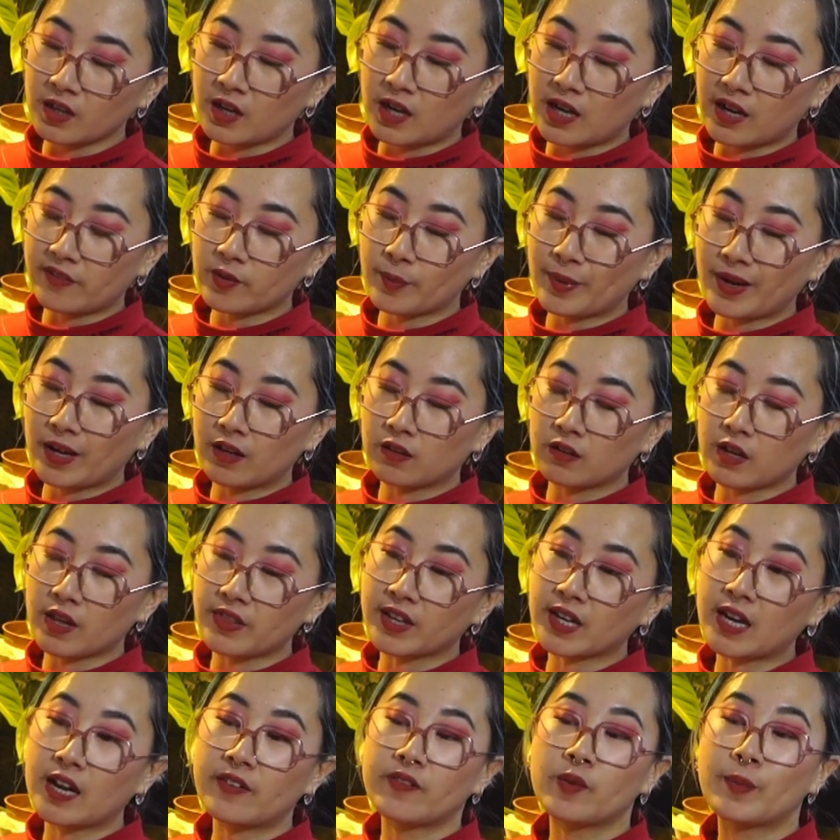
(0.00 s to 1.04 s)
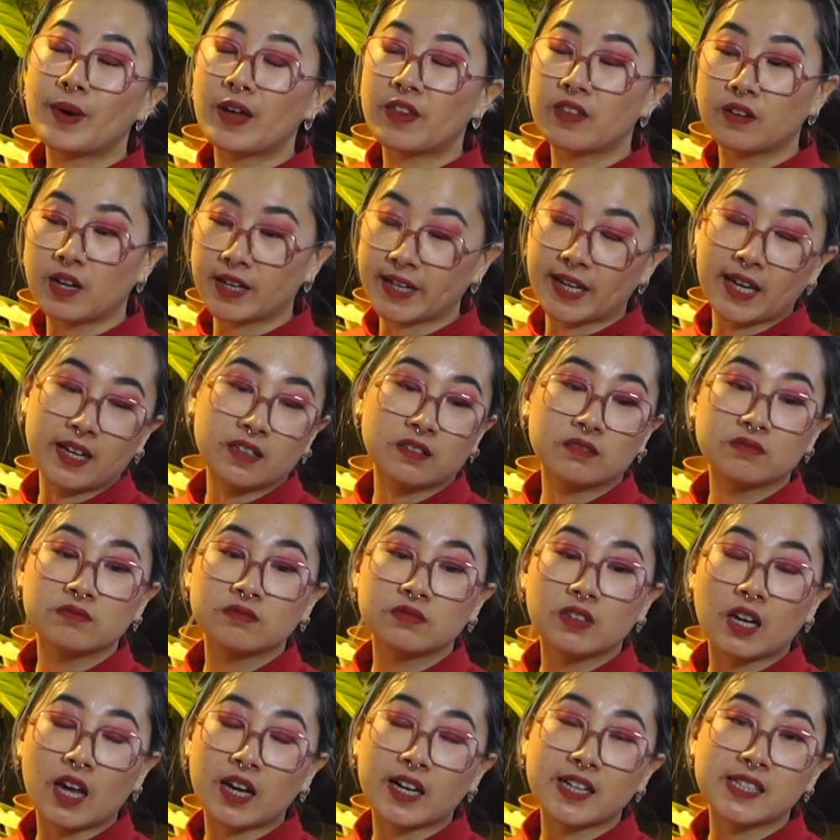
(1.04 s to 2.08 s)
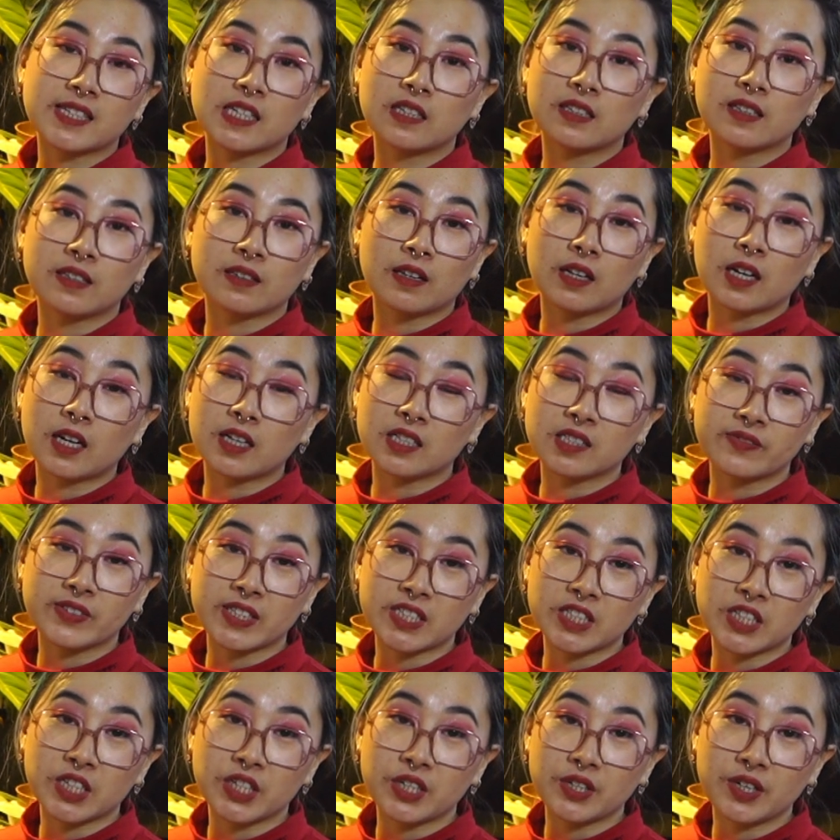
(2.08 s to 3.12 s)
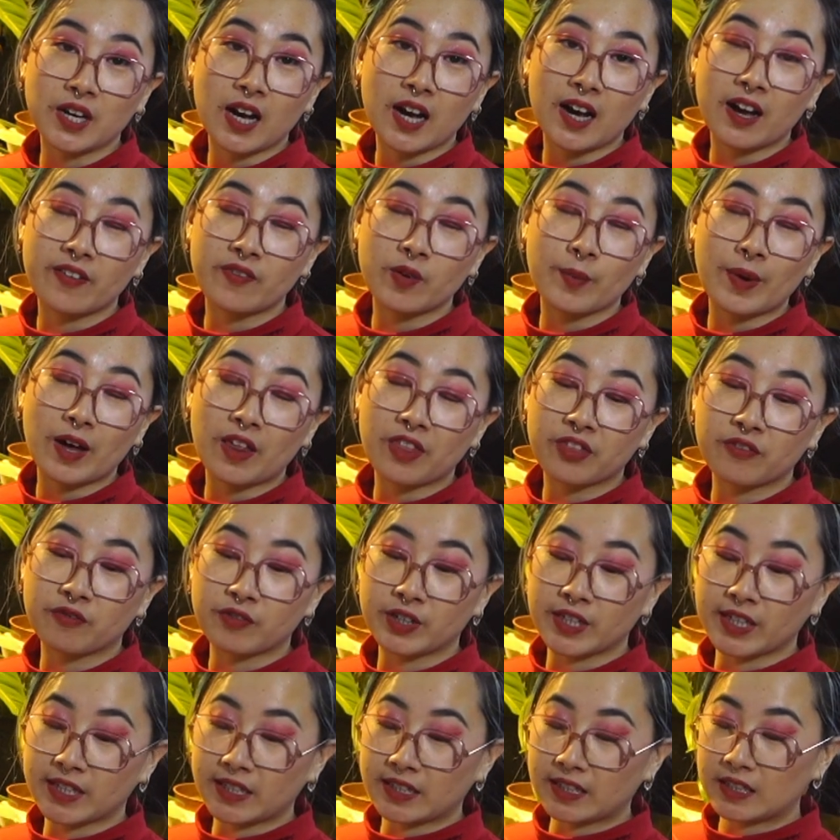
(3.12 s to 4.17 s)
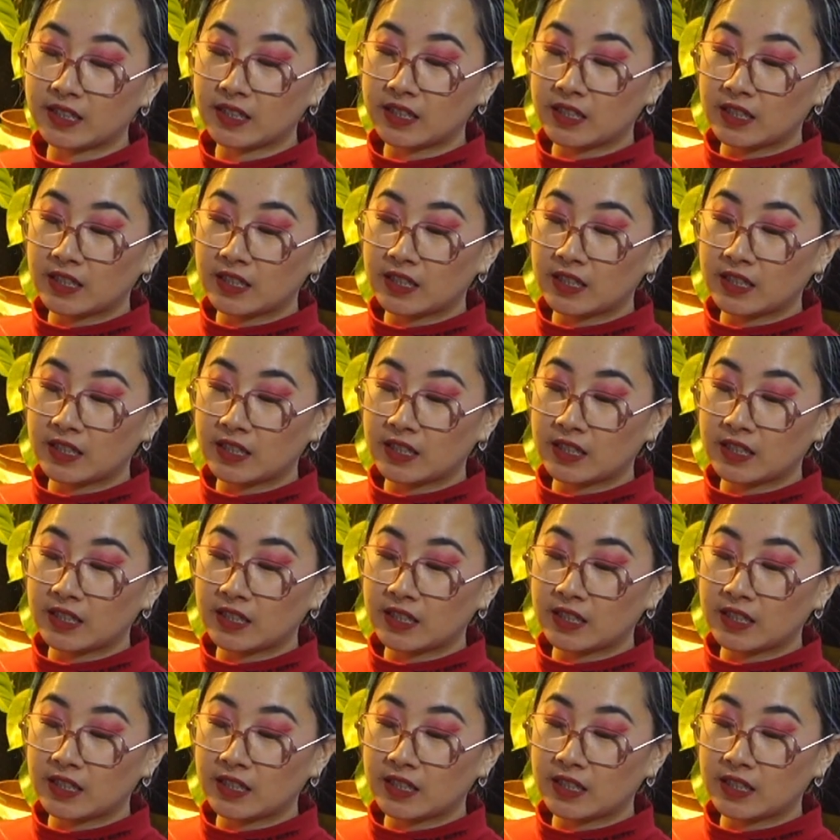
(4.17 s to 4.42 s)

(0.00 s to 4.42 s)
I think I have about, again, like I said in the last video, I have about 3